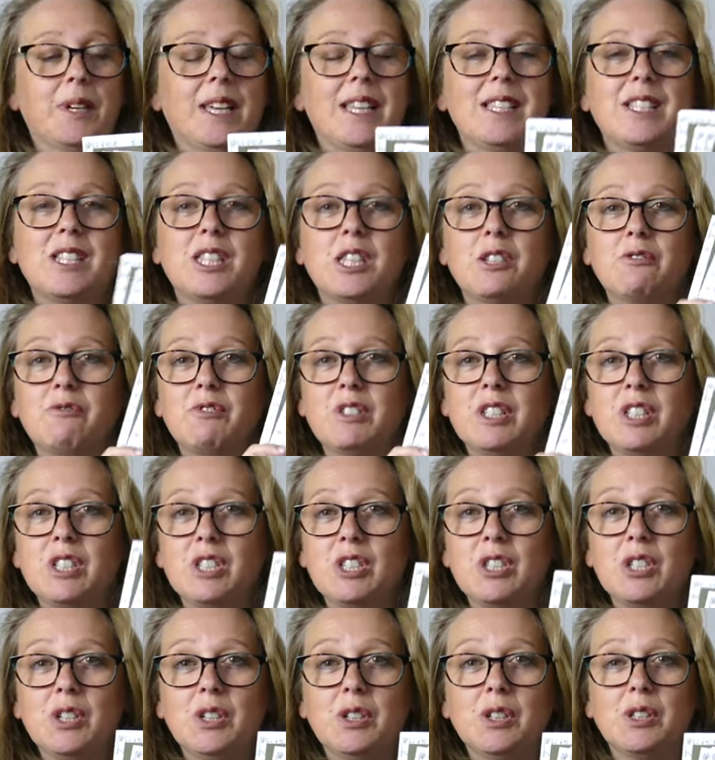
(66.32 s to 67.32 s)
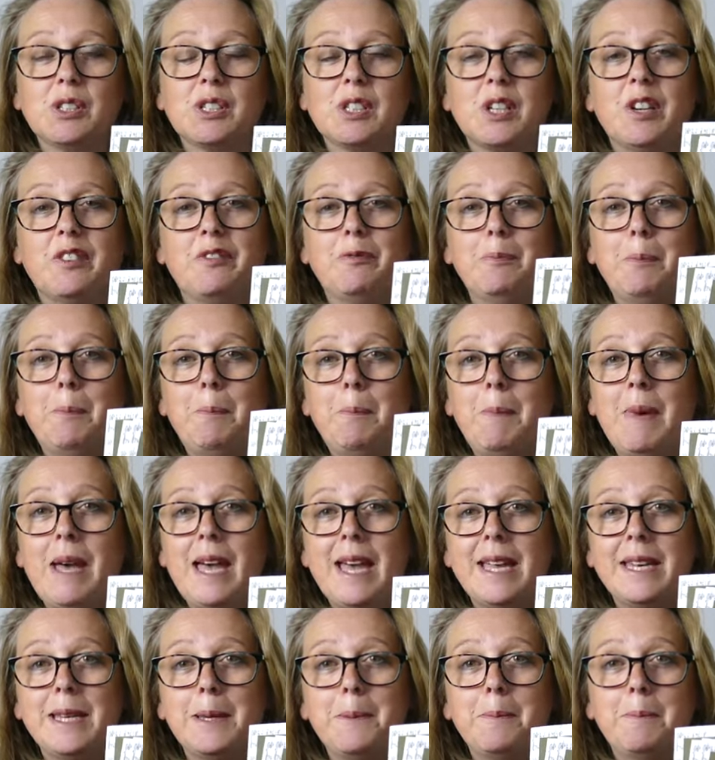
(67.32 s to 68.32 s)
It's the result of
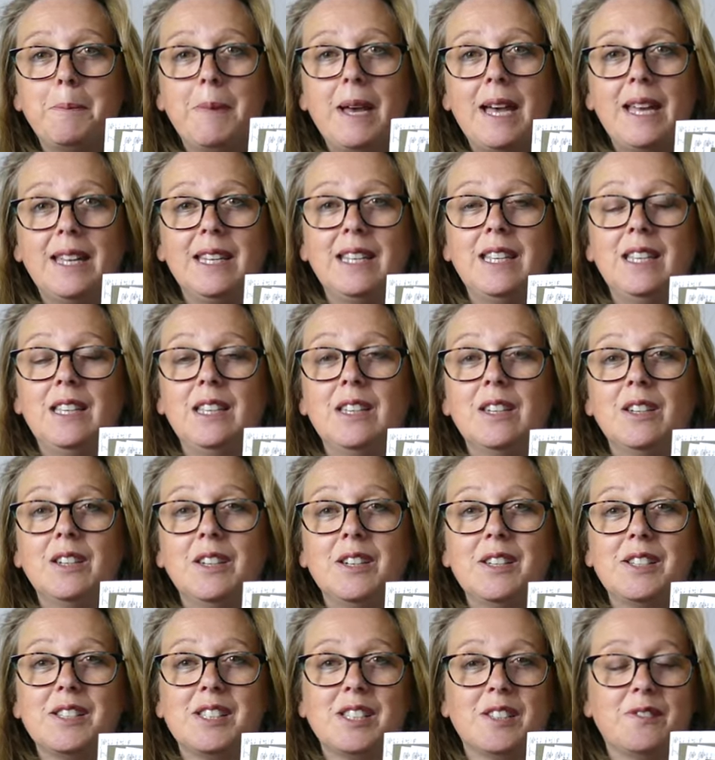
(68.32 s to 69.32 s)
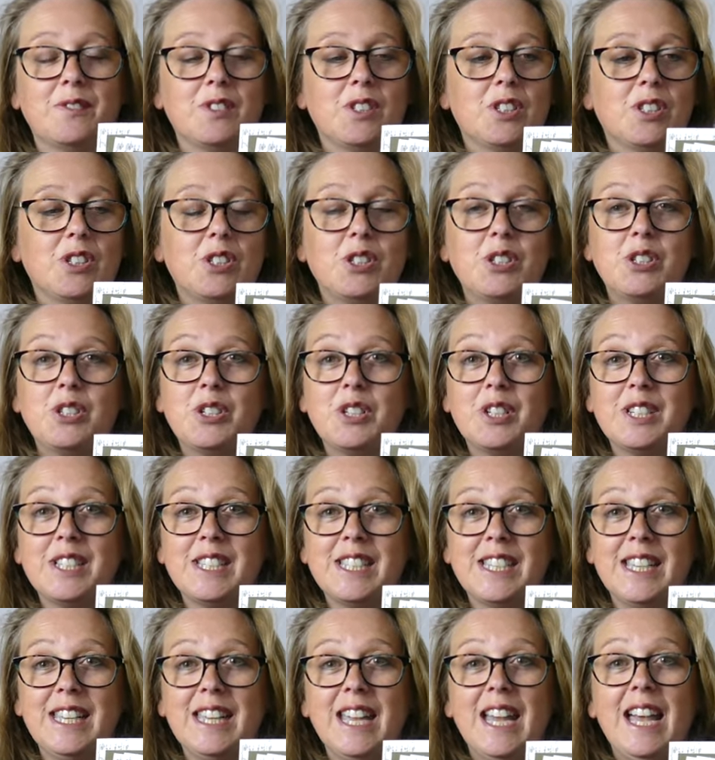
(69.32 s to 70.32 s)
many, many years of
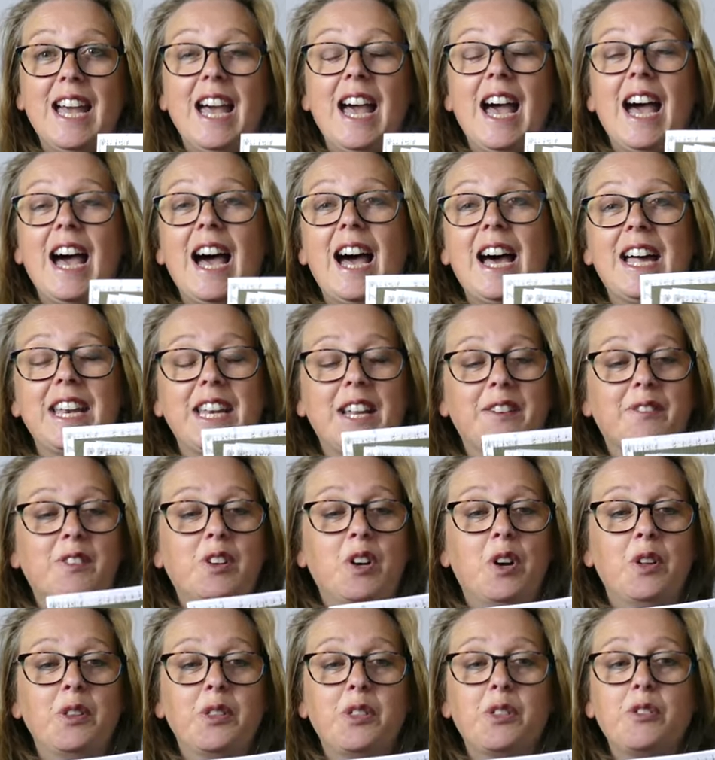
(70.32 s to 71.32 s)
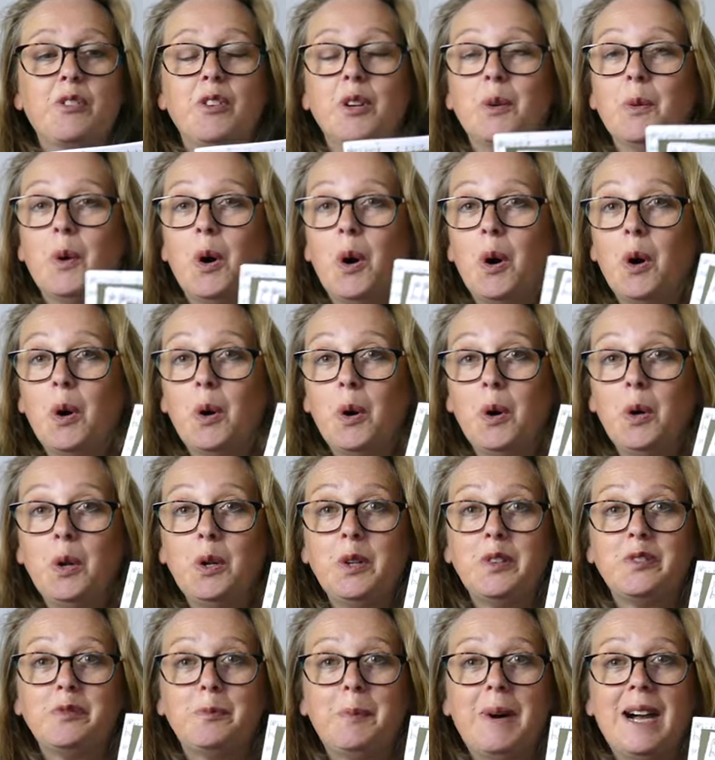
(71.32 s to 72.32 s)
study, and I've gone through
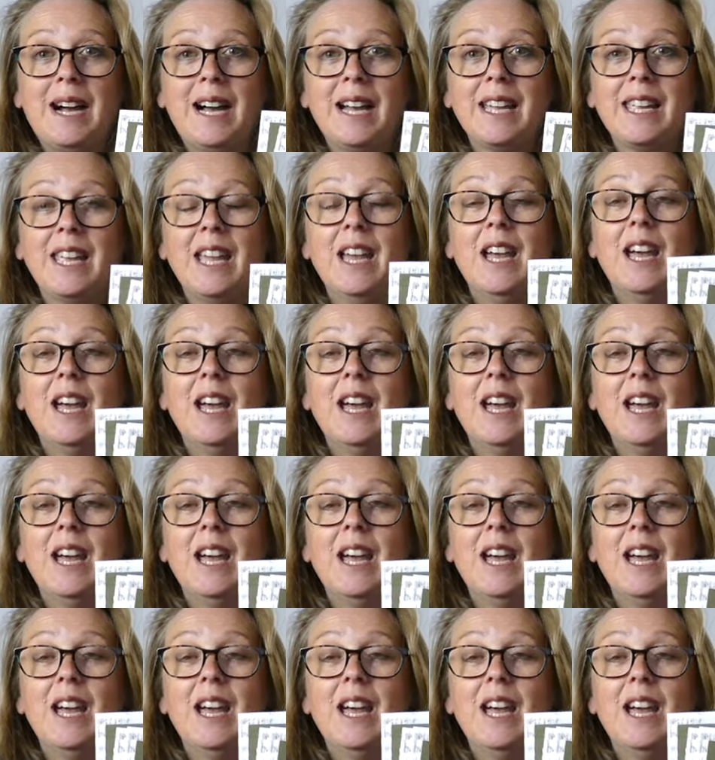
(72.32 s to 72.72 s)
all of my